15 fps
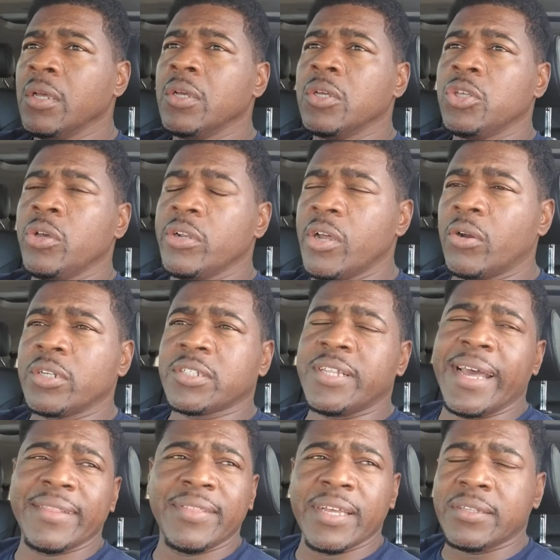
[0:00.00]
You'll notice
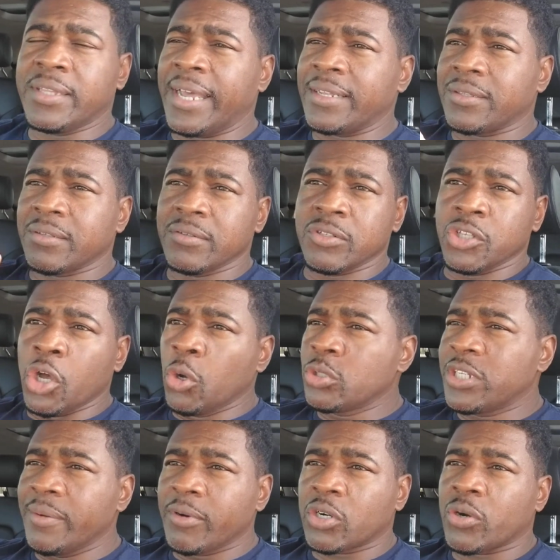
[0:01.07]
that that that no
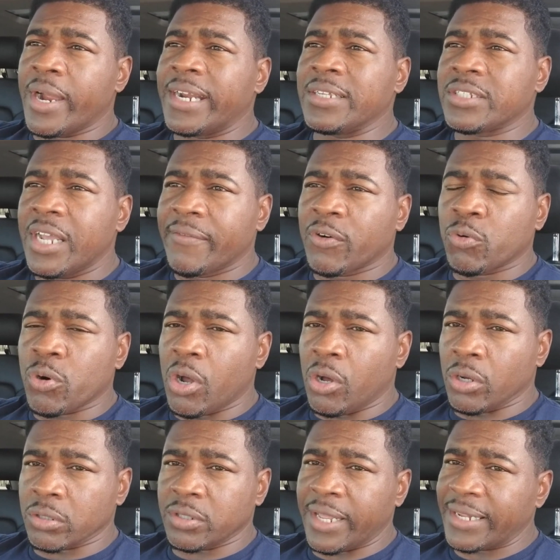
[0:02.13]
Democrat is ever
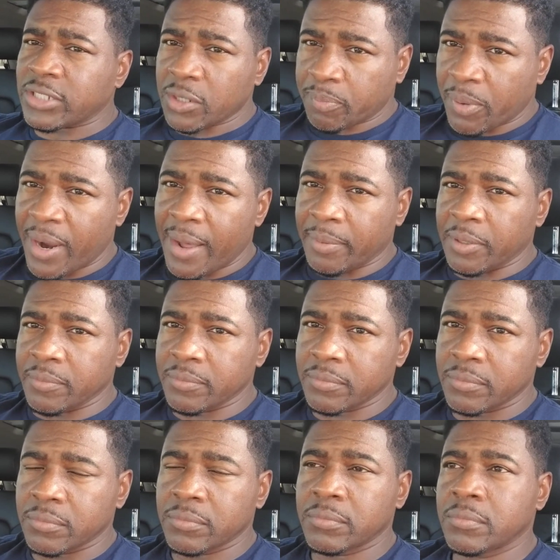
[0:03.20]
wrong. That's a problem.
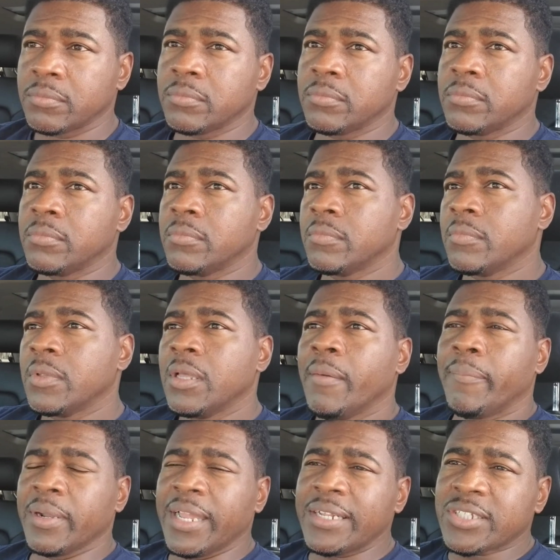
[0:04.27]

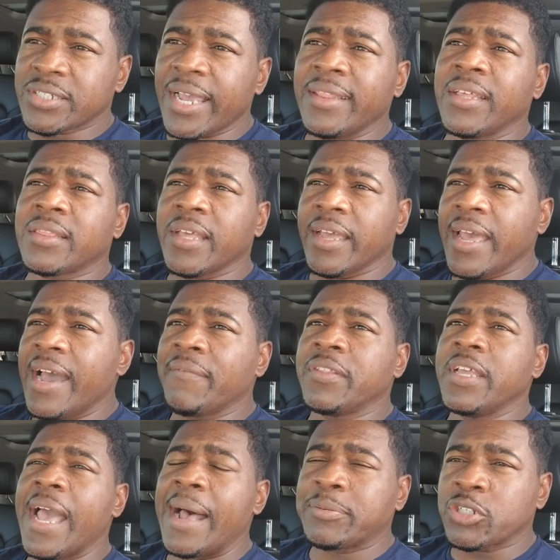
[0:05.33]
But let's say that they have
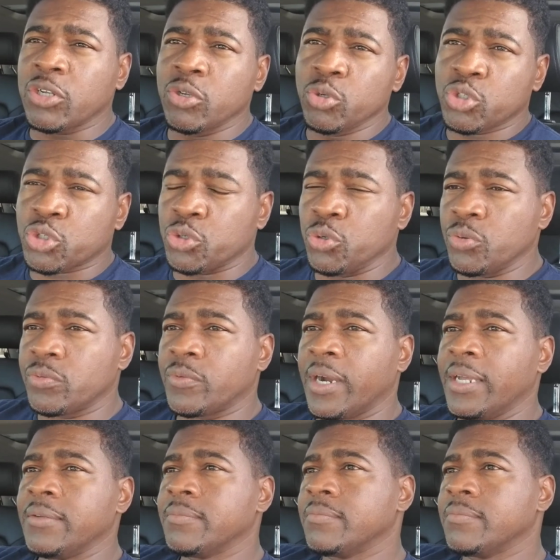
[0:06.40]
the absolute truth, right?